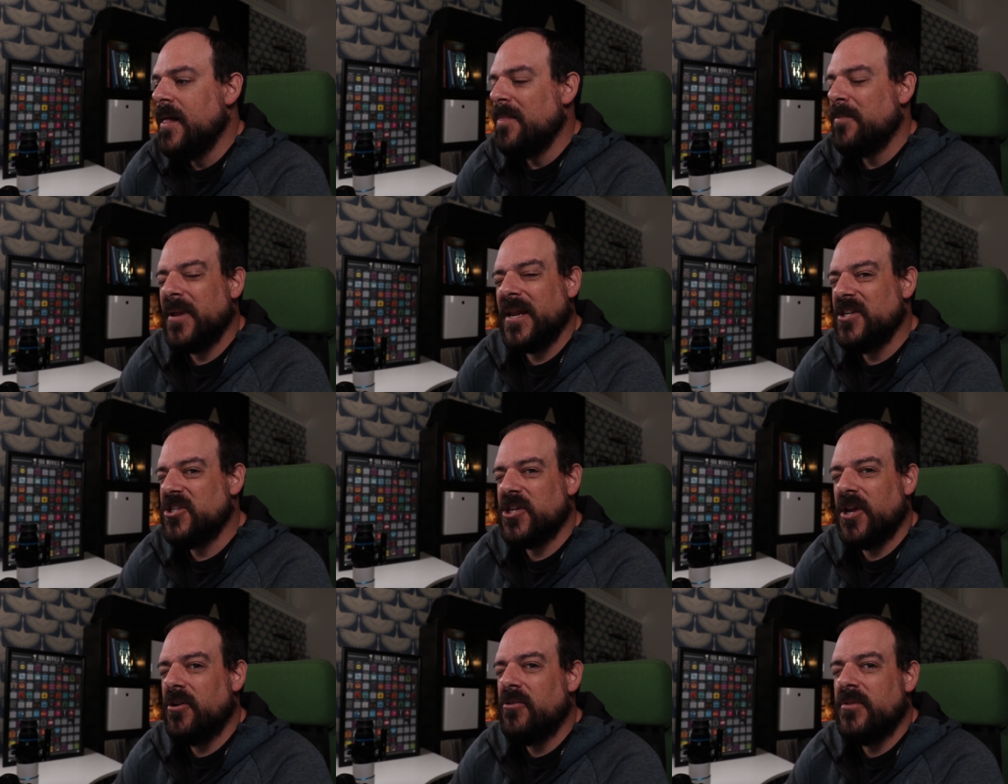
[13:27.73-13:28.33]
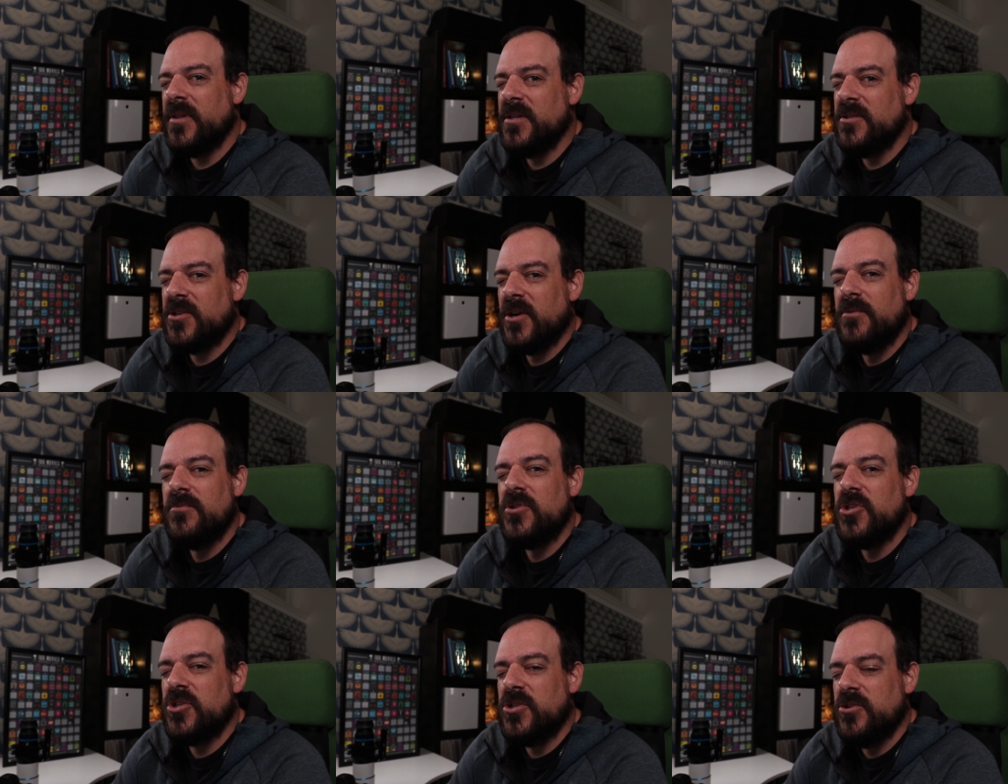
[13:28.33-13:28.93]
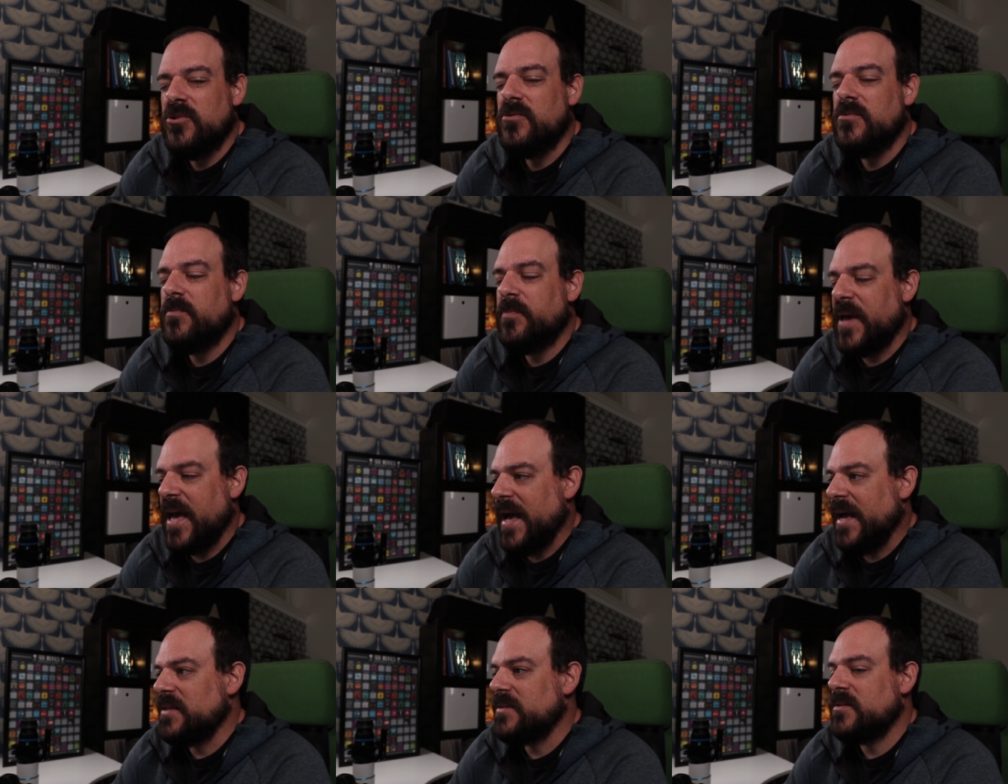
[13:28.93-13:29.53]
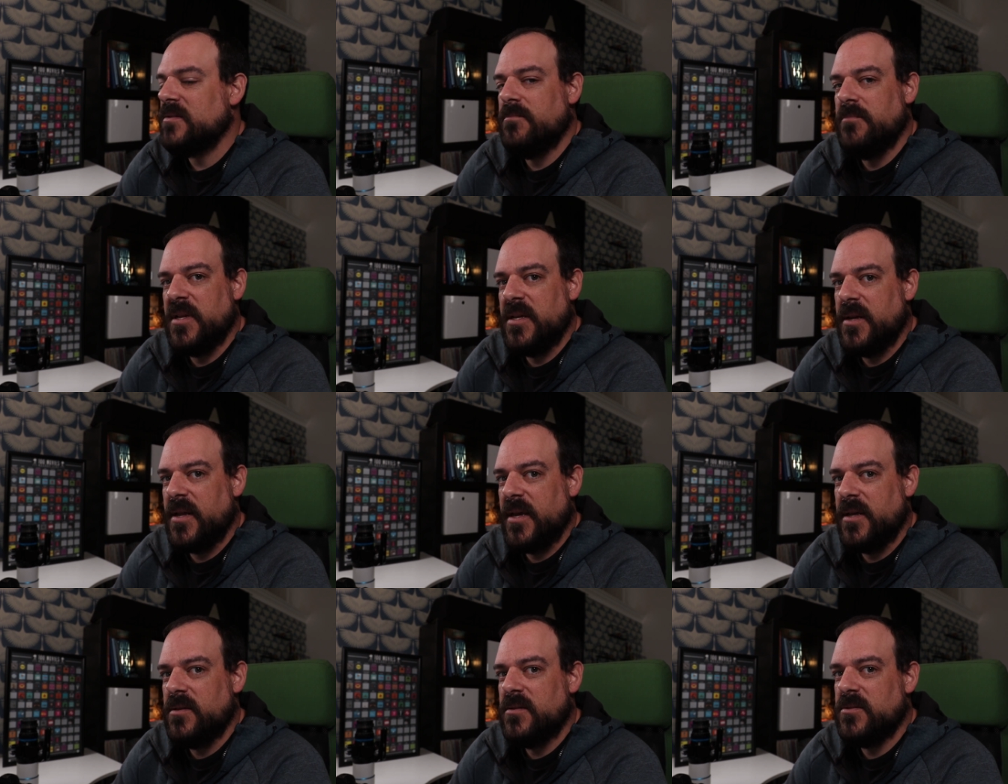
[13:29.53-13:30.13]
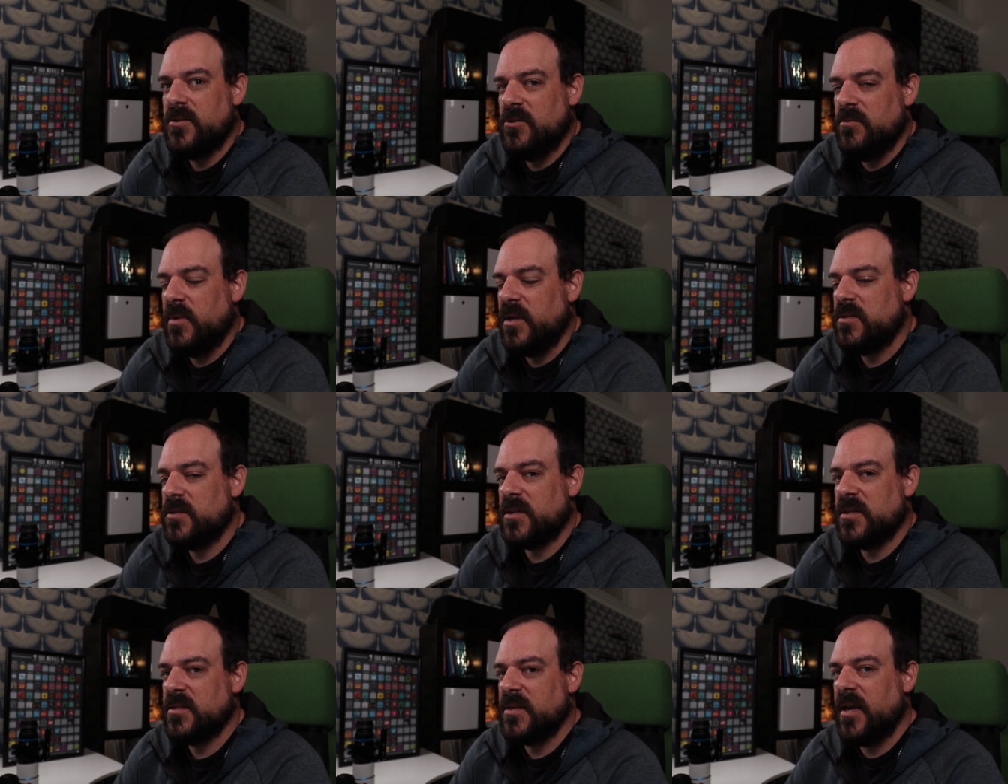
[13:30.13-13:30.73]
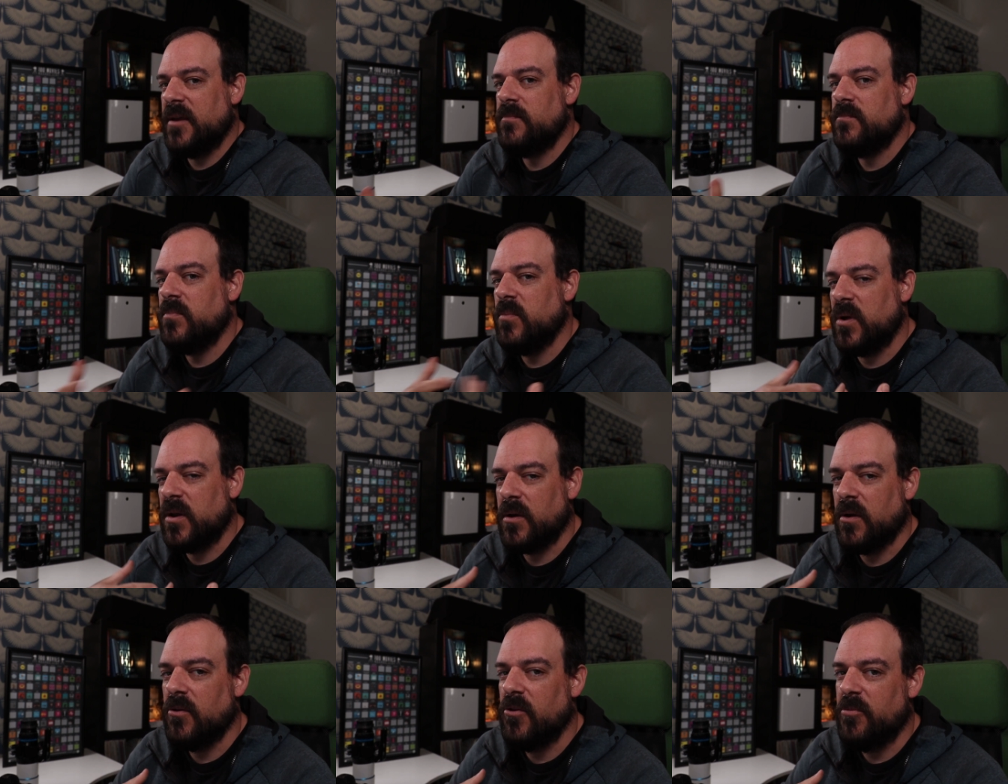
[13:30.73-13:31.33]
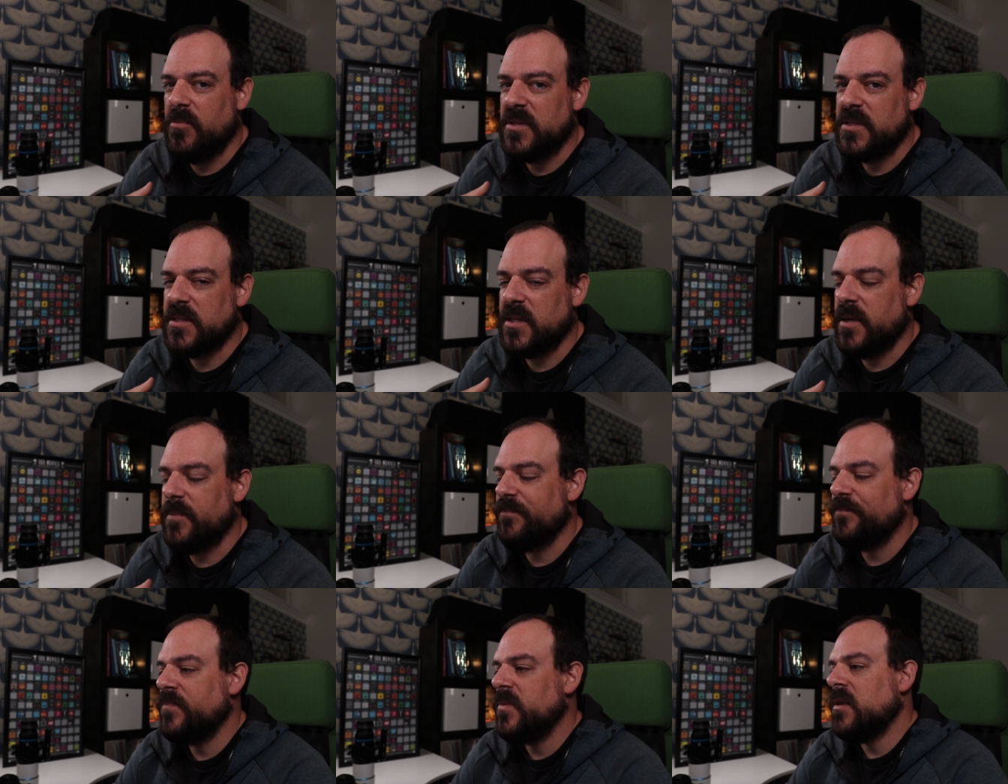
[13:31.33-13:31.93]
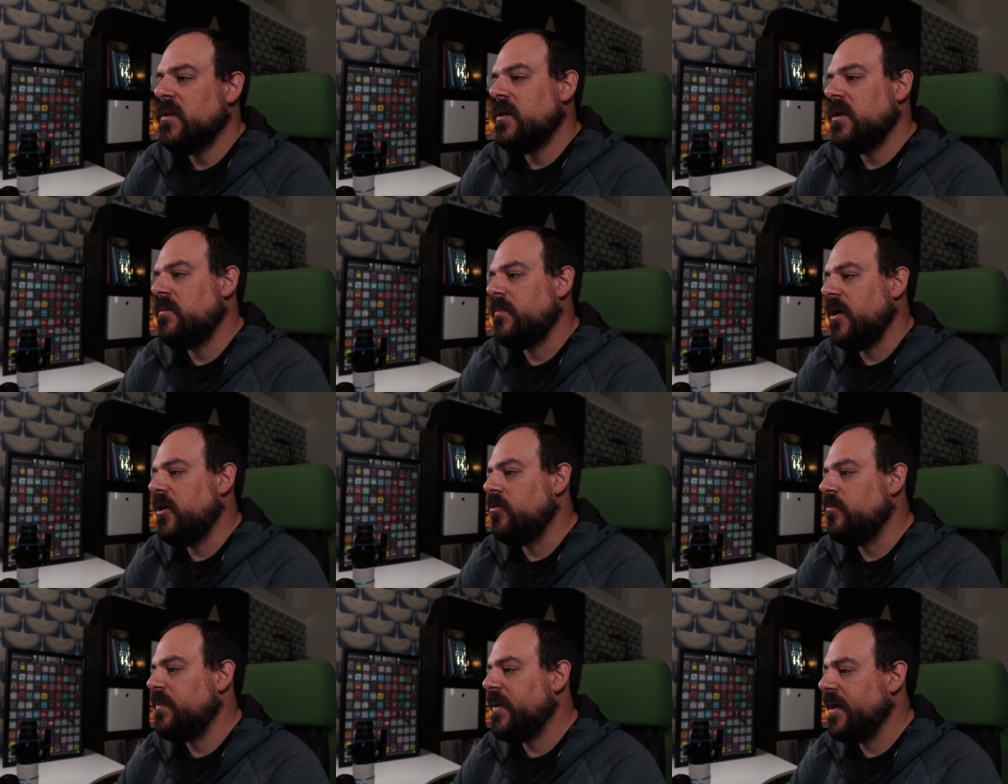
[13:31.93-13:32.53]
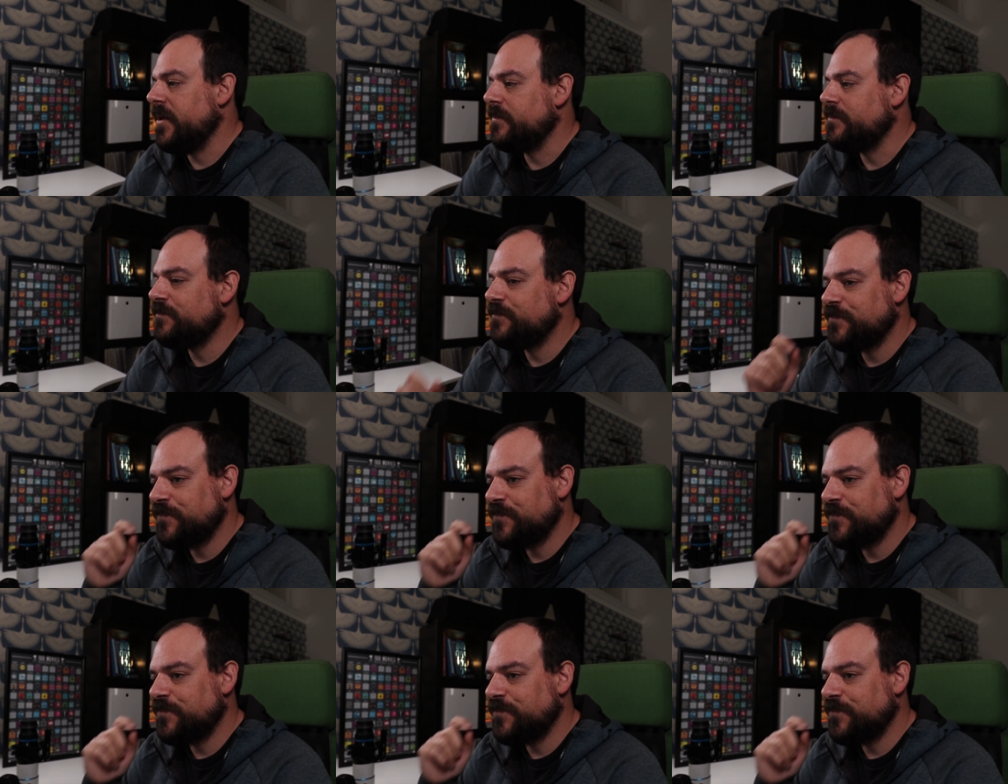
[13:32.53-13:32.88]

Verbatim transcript: But I generally don't shoot past midnight too much because I want to go home and sleep in my own bed.